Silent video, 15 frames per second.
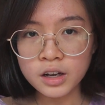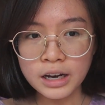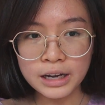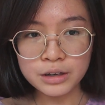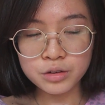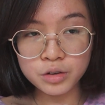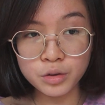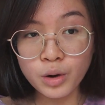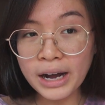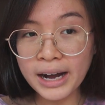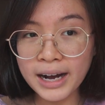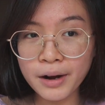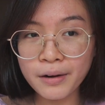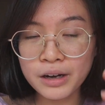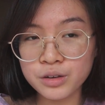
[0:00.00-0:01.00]
I don't know
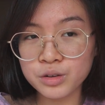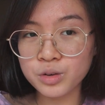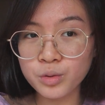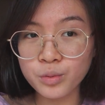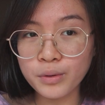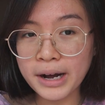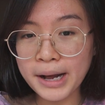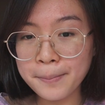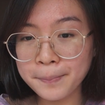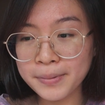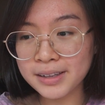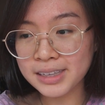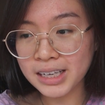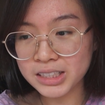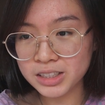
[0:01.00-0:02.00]
how, I don't know why,
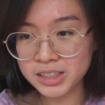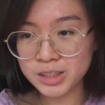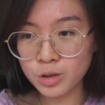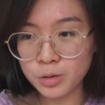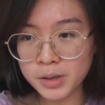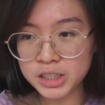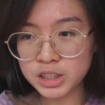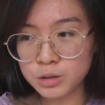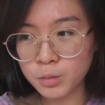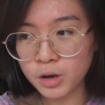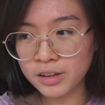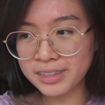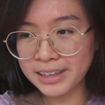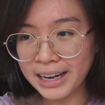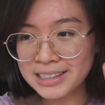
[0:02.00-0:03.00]
but they are just so much
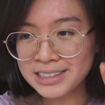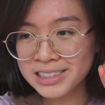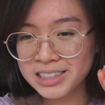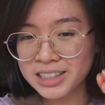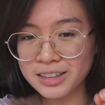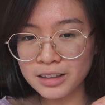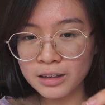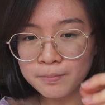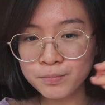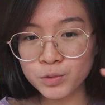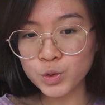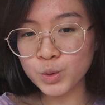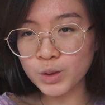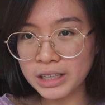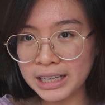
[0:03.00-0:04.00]
more nicer
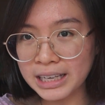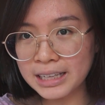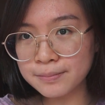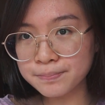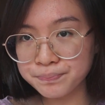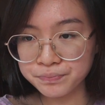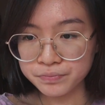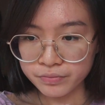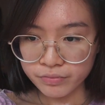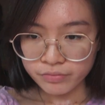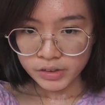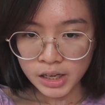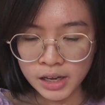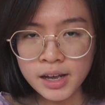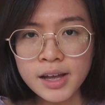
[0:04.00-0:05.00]
to eat.
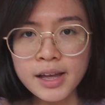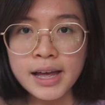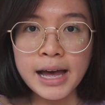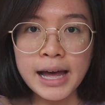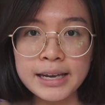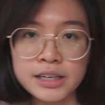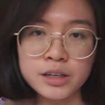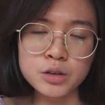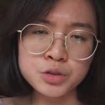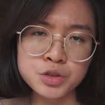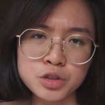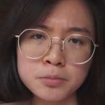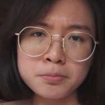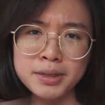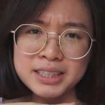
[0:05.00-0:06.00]
And it
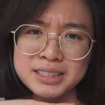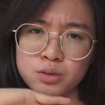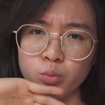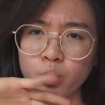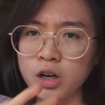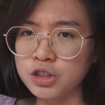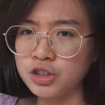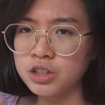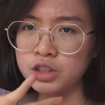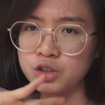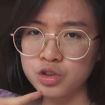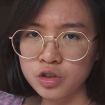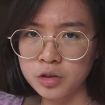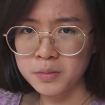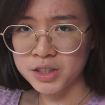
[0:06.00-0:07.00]
also makes washing
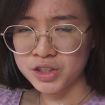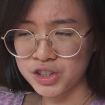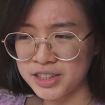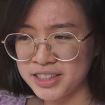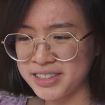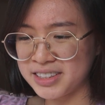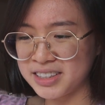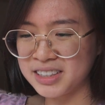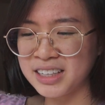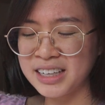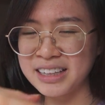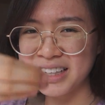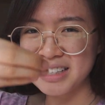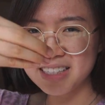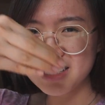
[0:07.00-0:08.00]
so much easier.
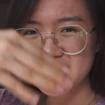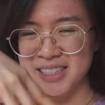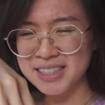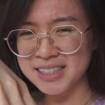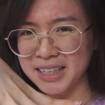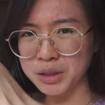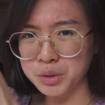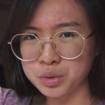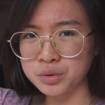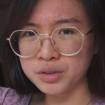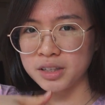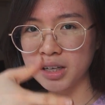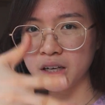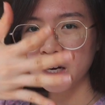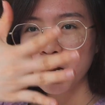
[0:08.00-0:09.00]
It doesn't stick to
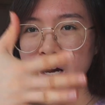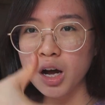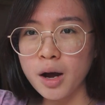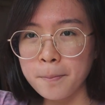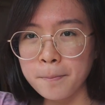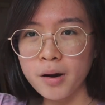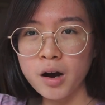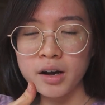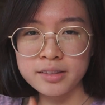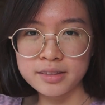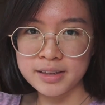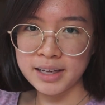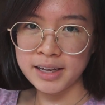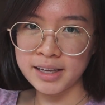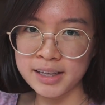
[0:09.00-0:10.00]
the pot
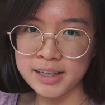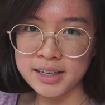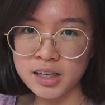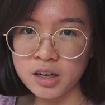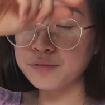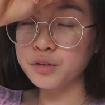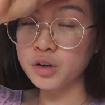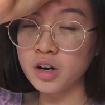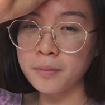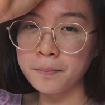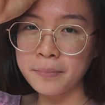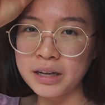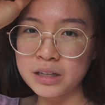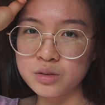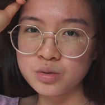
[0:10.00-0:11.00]
thingy if you
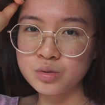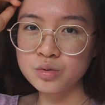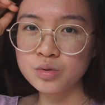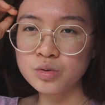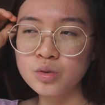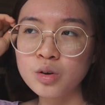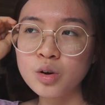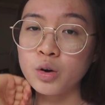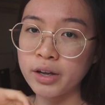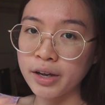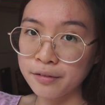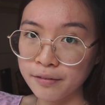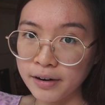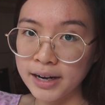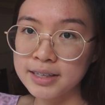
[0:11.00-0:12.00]
compare to
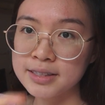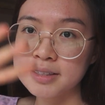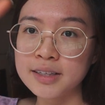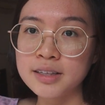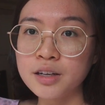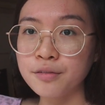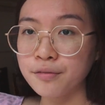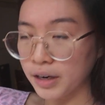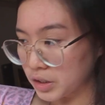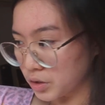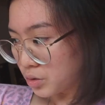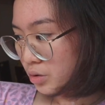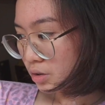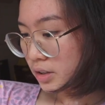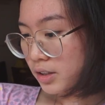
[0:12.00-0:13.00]
cooking rice in the rice
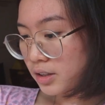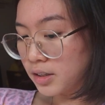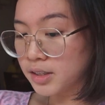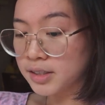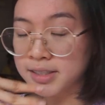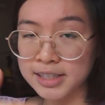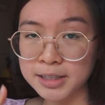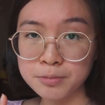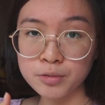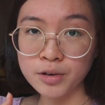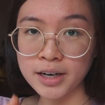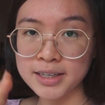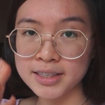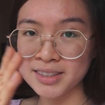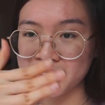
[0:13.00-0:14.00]
cooker. Steam
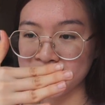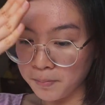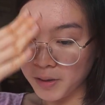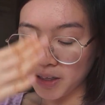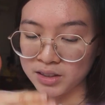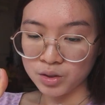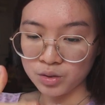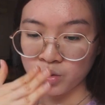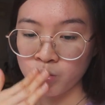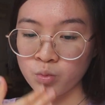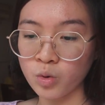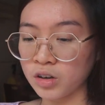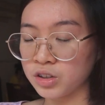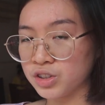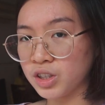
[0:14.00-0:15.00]
rice makes
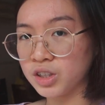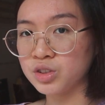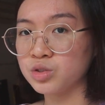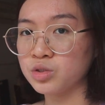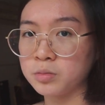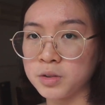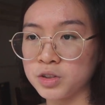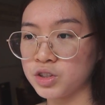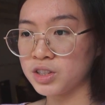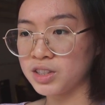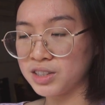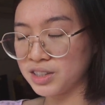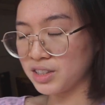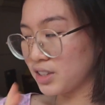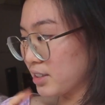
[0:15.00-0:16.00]
washing so much
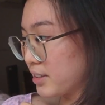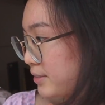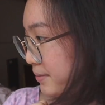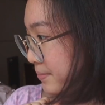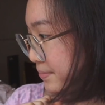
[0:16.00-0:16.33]
easier.